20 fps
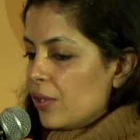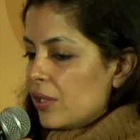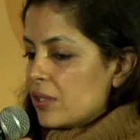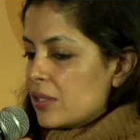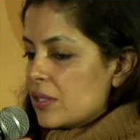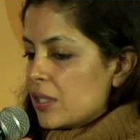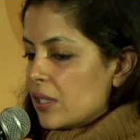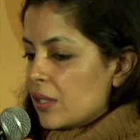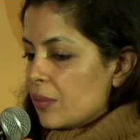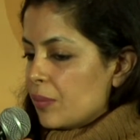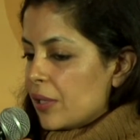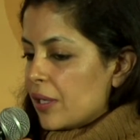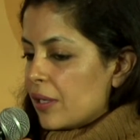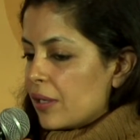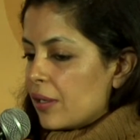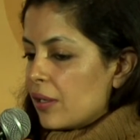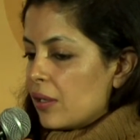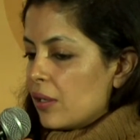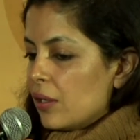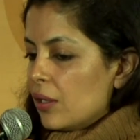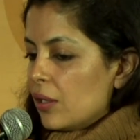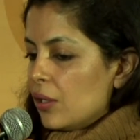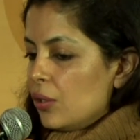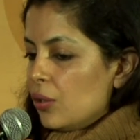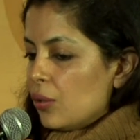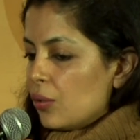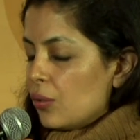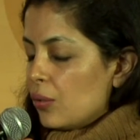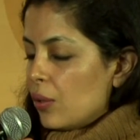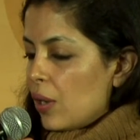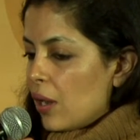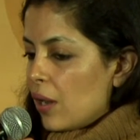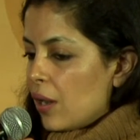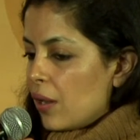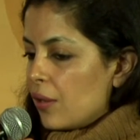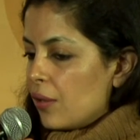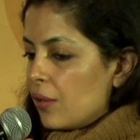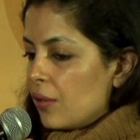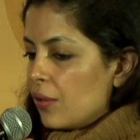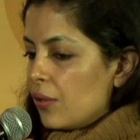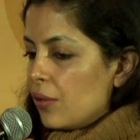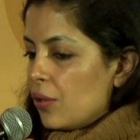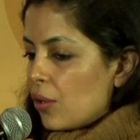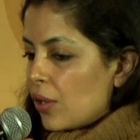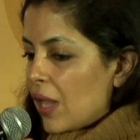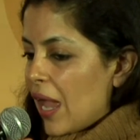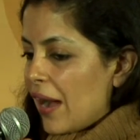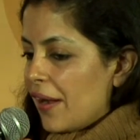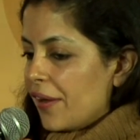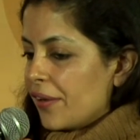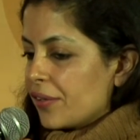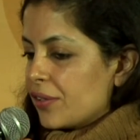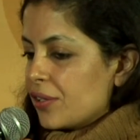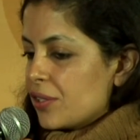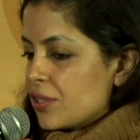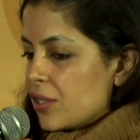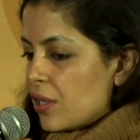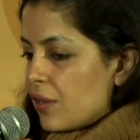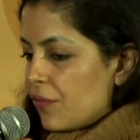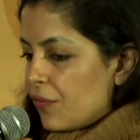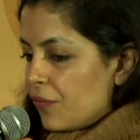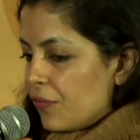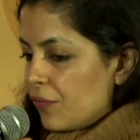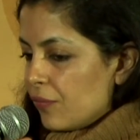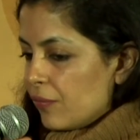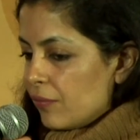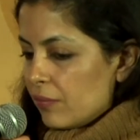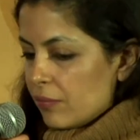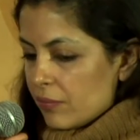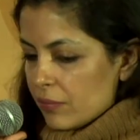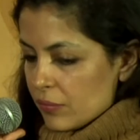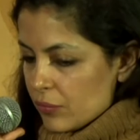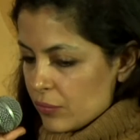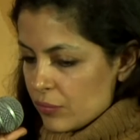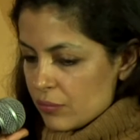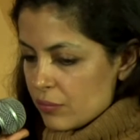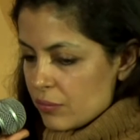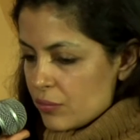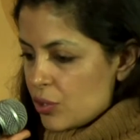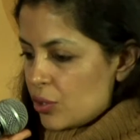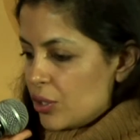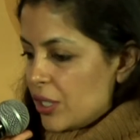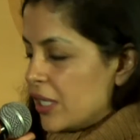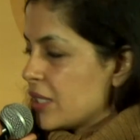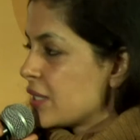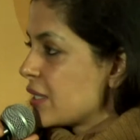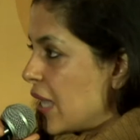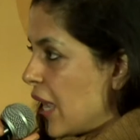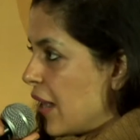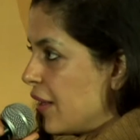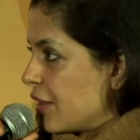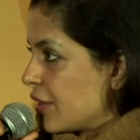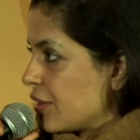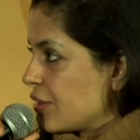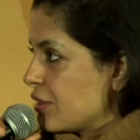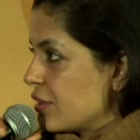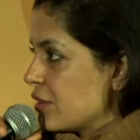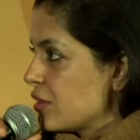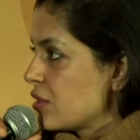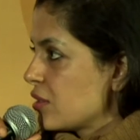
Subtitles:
cinema, your characters are today's characters.